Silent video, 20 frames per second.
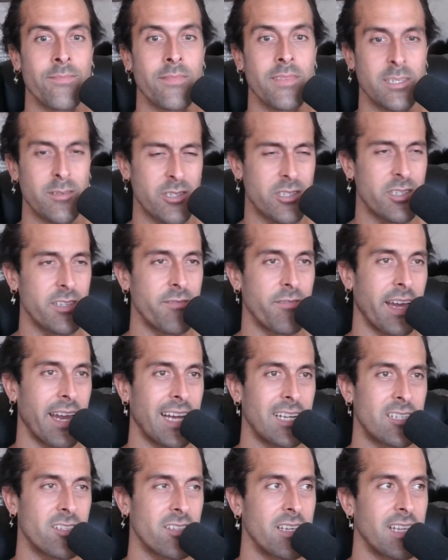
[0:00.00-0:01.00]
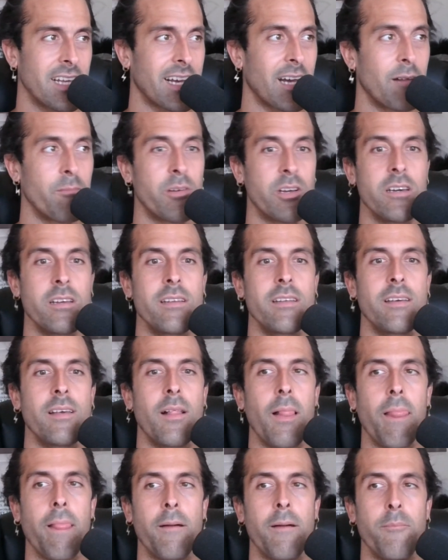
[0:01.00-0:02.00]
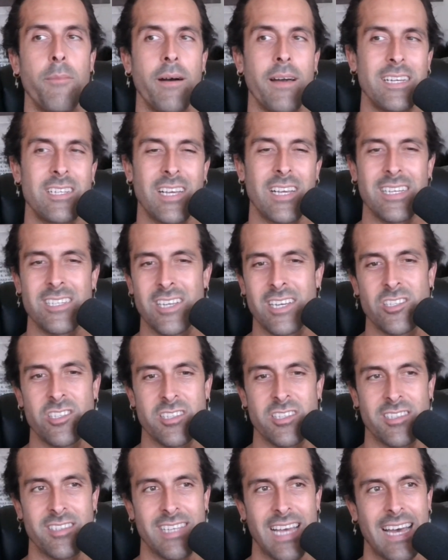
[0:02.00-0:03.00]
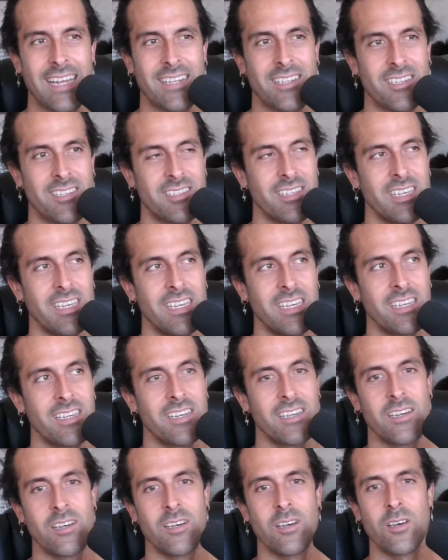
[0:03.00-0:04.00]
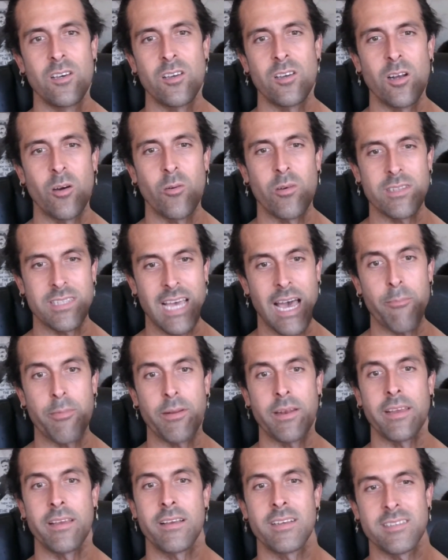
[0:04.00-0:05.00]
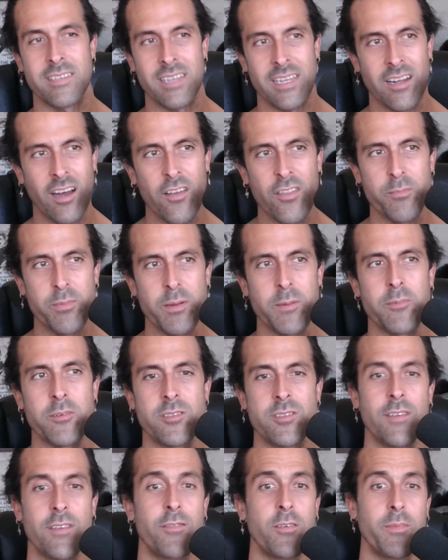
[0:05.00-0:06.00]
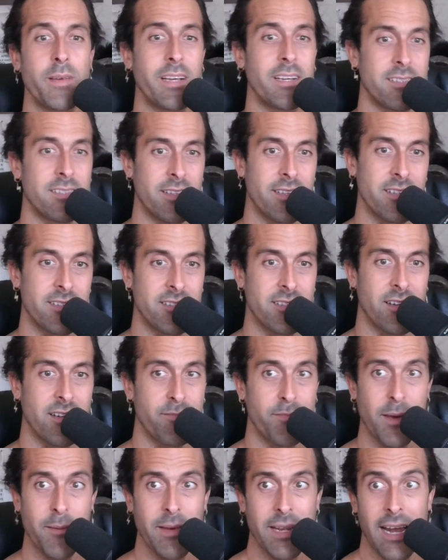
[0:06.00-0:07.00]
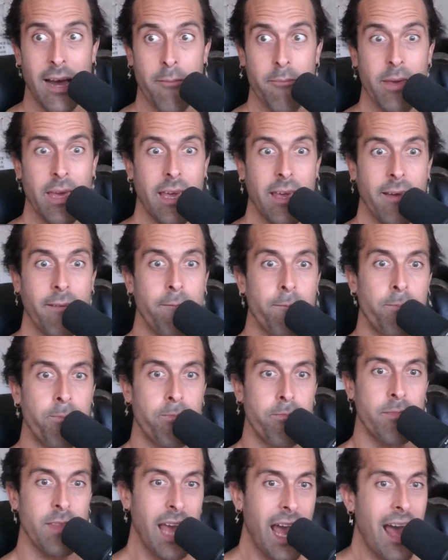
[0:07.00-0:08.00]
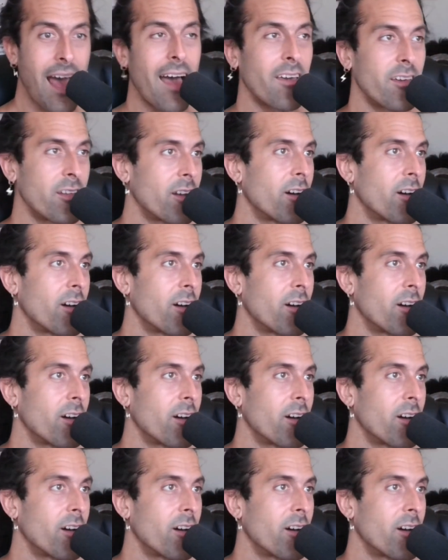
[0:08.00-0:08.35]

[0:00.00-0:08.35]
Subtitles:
especially financially. Like, I'm good. But it's just sad to see, what's happening, because then other people suffer because of this stuff. Maybe not me. Yeah,